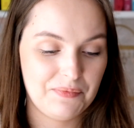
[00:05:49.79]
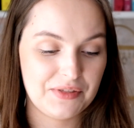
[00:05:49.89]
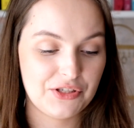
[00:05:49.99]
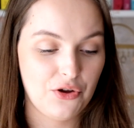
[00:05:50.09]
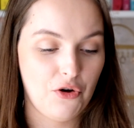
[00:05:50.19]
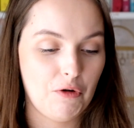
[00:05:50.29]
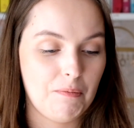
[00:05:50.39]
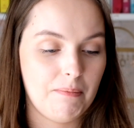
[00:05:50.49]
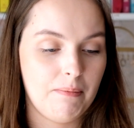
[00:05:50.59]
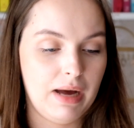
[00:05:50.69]
So
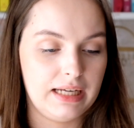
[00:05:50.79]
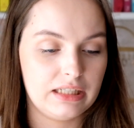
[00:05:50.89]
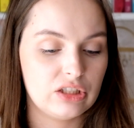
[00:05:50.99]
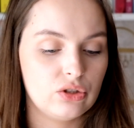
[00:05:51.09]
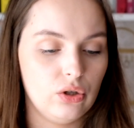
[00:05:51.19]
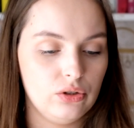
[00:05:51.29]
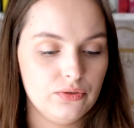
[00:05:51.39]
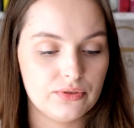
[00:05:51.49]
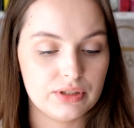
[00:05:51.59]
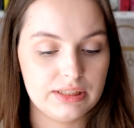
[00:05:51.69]
my goal
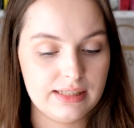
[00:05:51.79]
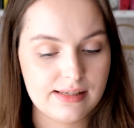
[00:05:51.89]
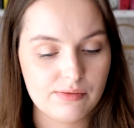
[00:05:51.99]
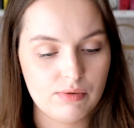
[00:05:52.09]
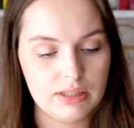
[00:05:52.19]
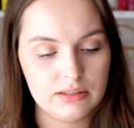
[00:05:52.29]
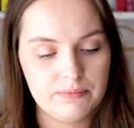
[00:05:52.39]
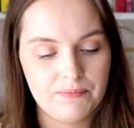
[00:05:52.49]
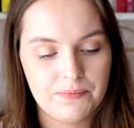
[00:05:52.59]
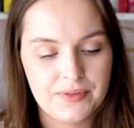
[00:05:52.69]
for this one
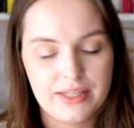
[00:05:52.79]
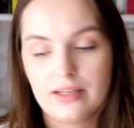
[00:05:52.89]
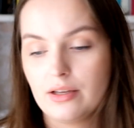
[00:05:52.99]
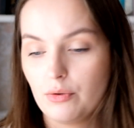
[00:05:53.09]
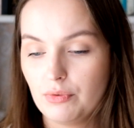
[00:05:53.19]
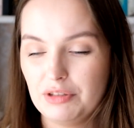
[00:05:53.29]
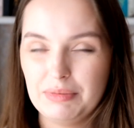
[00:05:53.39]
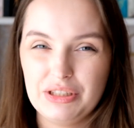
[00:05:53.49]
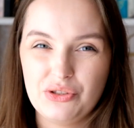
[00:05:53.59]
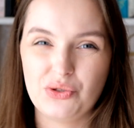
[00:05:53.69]
will
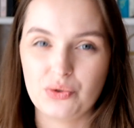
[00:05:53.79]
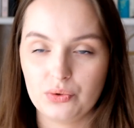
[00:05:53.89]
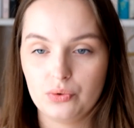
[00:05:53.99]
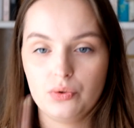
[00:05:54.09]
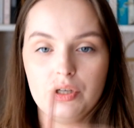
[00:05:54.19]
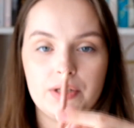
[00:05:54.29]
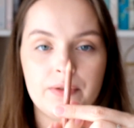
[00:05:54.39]
be to